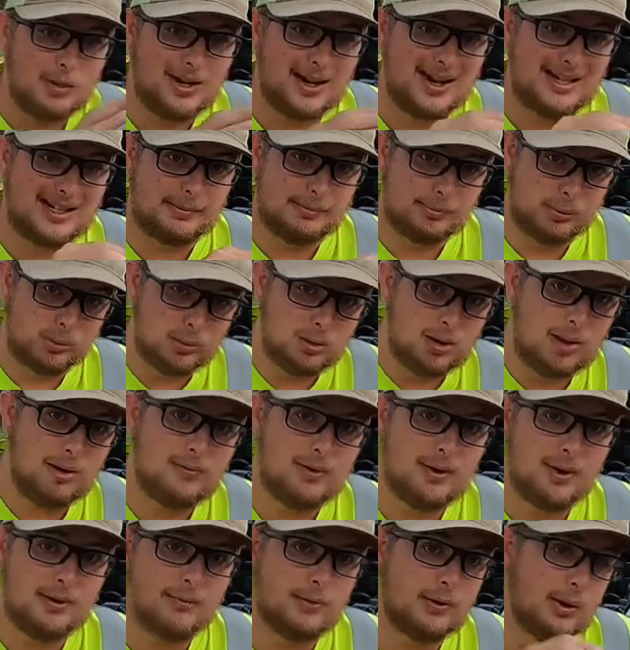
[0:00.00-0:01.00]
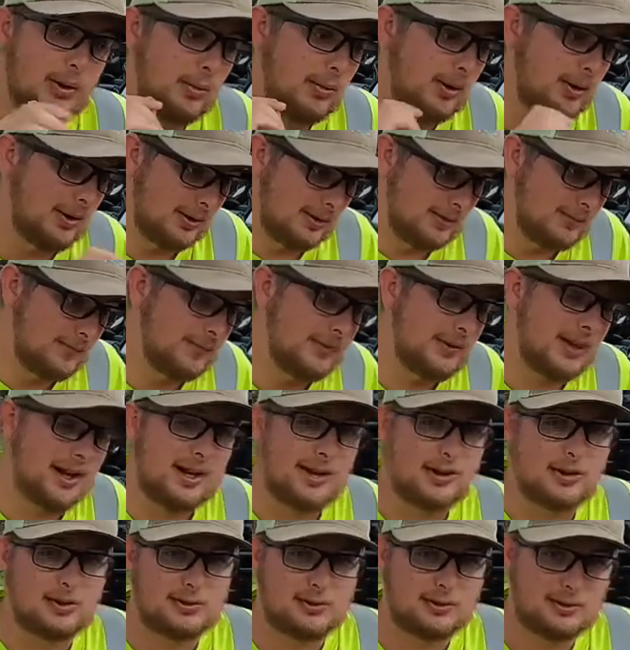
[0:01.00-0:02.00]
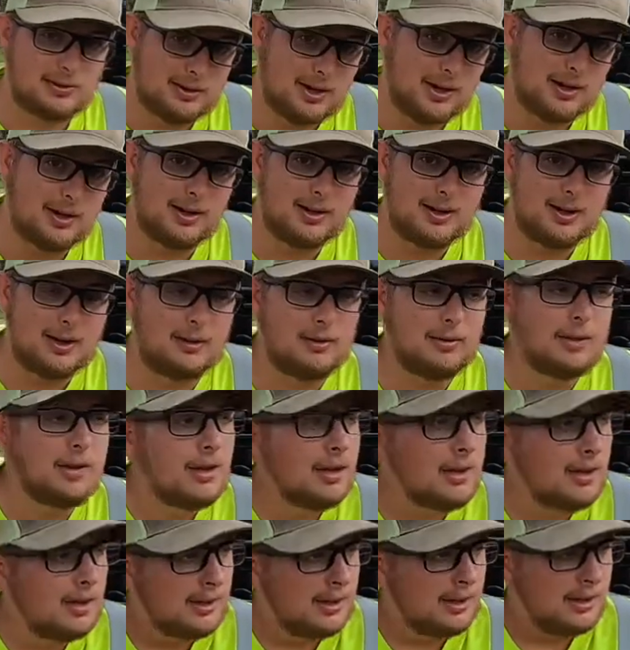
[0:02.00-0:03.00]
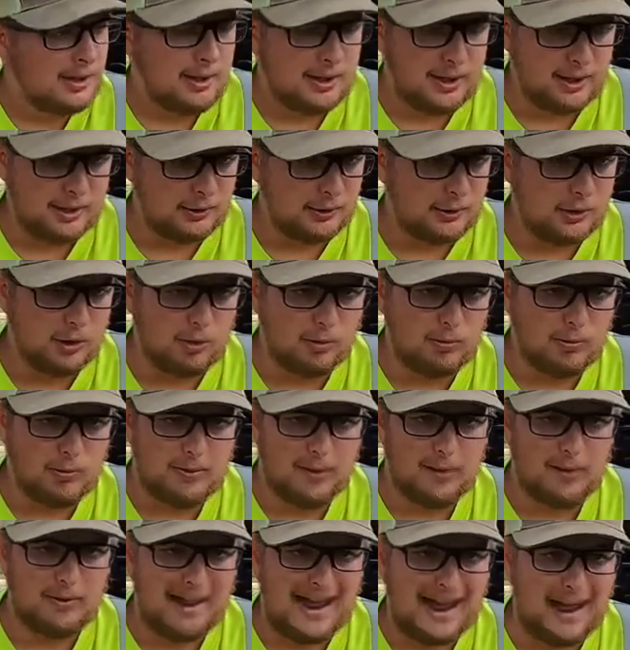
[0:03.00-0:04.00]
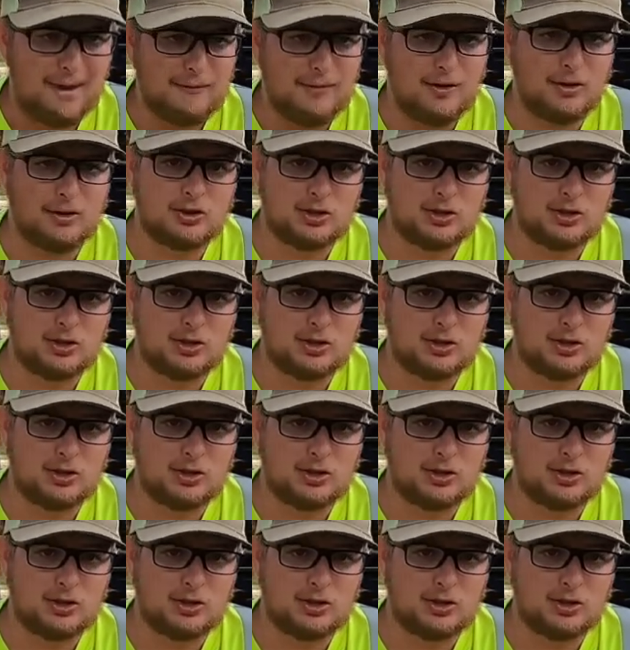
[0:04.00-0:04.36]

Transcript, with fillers: want to have to pull off that float and they can just suck it down and go. That half